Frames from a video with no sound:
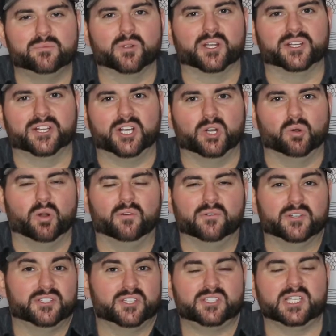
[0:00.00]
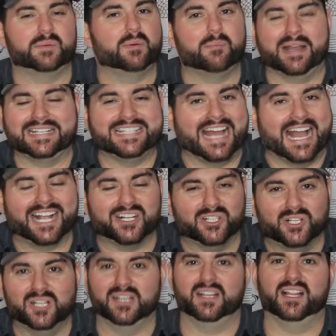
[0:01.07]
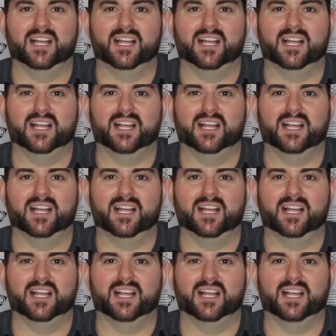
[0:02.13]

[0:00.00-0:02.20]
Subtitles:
we're going to go over just some of my tackle.